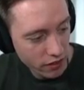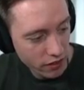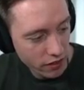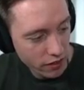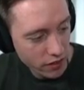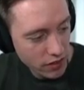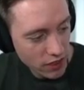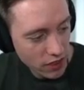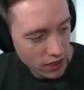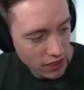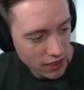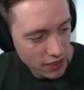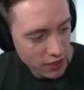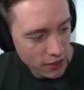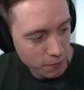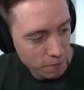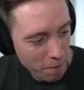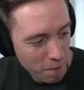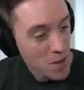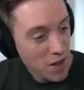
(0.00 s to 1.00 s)
That's awesome.
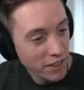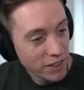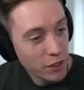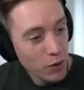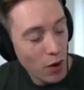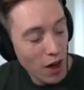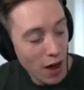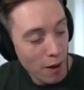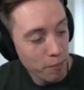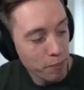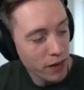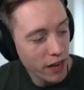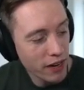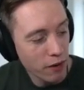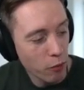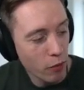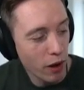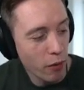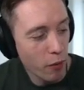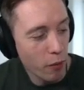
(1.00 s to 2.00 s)
You update-
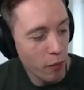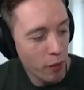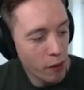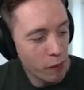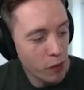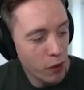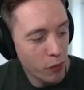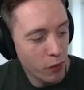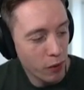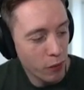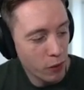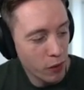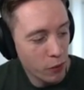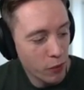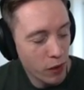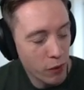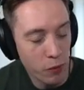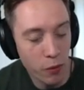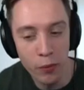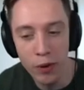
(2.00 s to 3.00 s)
wait, wait, wait, wait, wait, wait, wait,
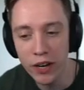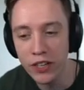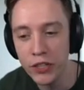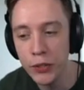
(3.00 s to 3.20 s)
wait, wait.